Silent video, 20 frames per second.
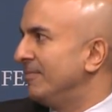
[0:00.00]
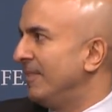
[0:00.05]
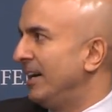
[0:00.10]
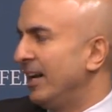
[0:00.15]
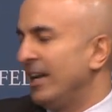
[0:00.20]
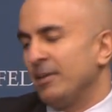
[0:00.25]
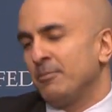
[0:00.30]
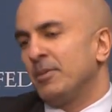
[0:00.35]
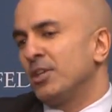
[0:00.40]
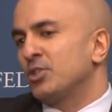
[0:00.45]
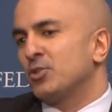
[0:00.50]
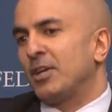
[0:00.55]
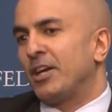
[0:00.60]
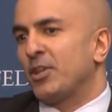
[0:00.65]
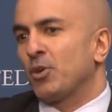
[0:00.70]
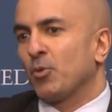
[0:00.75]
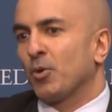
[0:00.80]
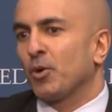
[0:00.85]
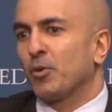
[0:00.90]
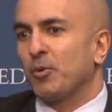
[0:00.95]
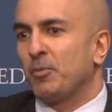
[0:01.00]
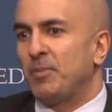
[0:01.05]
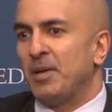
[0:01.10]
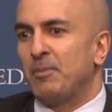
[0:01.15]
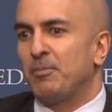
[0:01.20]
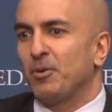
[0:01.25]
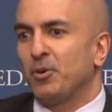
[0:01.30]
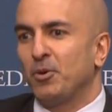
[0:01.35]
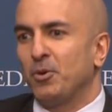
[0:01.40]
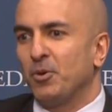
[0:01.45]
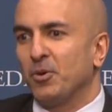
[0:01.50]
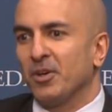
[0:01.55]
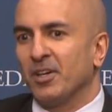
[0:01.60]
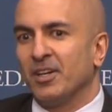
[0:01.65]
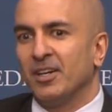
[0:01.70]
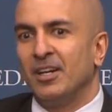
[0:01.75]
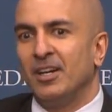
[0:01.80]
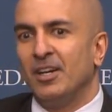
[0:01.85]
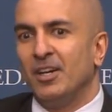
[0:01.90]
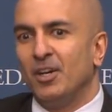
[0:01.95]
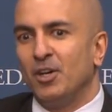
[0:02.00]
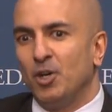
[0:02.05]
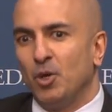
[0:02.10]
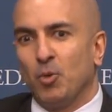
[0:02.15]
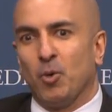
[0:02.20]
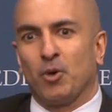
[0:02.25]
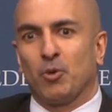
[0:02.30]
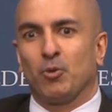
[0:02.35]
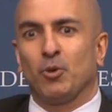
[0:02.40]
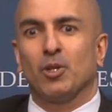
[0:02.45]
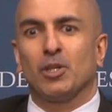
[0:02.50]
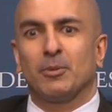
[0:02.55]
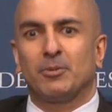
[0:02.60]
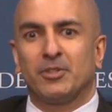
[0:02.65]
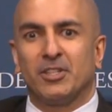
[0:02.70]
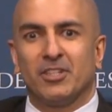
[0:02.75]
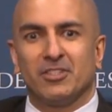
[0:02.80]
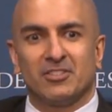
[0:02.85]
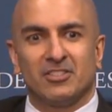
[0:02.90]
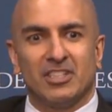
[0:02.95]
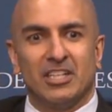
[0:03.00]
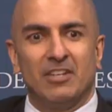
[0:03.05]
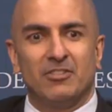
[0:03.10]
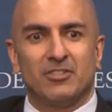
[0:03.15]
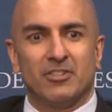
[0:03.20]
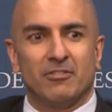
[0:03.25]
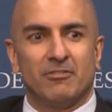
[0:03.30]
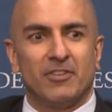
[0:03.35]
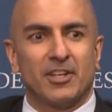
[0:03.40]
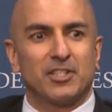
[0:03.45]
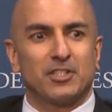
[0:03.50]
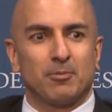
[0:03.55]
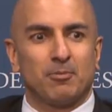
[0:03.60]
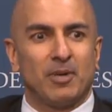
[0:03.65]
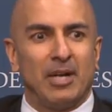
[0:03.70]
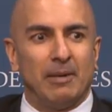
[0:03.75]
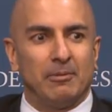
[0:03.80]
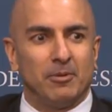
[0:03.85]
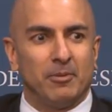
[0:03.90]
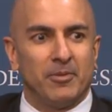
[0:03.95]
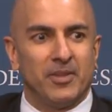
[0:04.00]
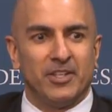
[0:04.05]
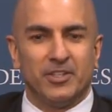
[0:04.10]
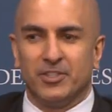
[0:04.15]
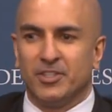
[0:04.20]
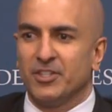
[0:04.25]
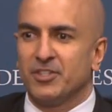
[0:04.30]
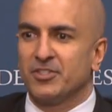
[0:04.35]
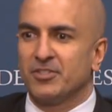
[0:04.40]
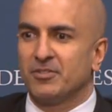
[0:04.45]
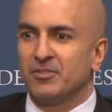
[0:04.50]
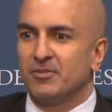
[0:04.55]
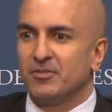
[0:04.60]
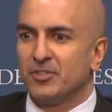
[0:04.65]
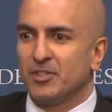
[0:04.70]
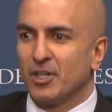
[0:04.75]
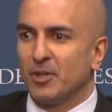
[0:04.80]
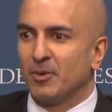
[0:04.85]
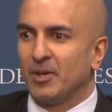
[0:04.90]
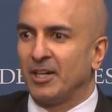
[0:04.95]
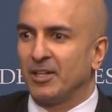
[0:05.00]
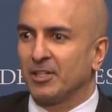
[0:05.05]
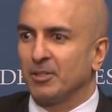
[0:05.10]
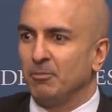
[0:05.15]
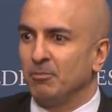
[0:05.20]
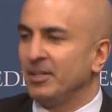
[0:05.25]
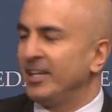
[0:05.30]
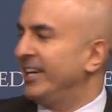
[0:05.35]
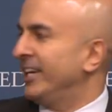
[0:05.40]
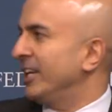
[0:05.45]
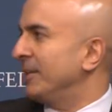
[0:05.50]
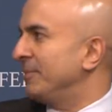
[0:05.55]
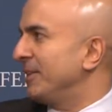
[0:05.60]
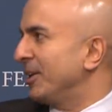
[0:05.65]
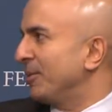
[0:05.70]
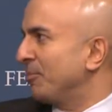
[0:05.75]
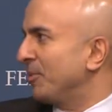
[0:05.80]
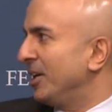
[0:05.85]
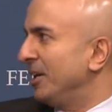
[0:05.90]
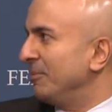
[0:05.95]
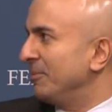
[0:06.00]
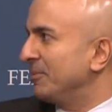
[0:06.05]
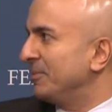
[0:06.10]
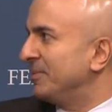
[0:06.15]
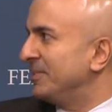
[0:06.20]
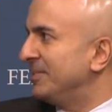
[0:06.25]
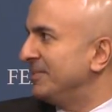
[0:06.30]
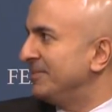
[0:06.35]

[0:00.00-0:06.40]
I'd much rather work with people who are who want to roll up their sleeves and fix a problem than just sit around complaining about a problem.